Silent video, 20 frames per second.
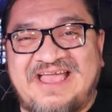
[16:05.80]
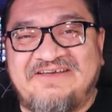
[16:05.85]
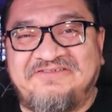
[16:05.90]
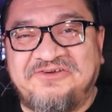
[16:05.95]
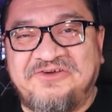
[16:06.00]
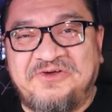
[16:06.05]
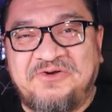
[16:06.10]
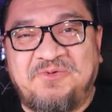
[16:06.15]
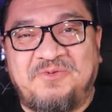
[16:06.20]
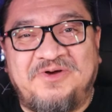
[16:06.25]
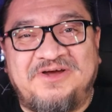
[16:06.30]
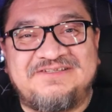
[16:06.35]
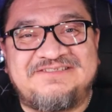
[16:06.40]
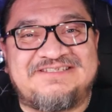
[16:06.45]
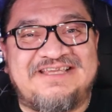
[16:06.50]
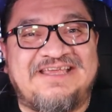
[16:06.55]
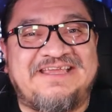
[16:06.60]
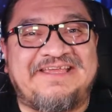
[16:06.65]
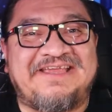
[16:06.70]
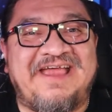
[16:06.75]
Have a good one.
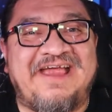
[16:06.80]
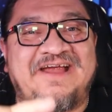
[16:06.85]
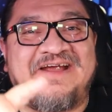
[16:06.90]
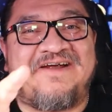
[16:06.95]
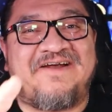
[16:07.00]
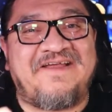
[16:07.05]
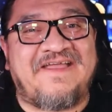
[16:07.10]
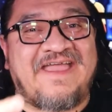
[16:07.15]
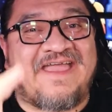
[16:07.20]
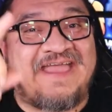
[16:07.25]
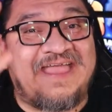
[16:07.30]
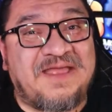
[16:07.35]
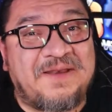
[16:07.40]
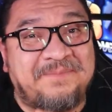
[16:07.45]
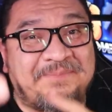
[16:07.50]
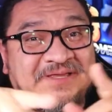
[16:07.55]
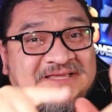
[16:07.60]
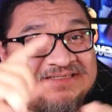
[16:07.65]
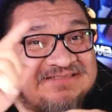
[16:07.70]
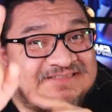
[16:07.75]
Take care
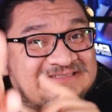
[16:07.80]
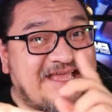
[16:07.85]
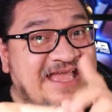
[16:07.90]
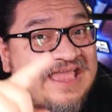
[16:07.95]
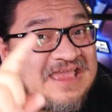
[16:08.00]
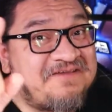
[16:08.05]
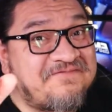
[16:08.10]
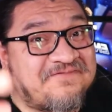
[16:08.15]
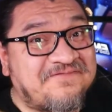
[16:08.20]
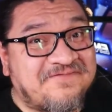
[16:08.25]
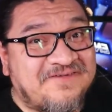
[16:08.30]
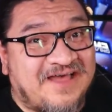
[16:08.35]
and be safe.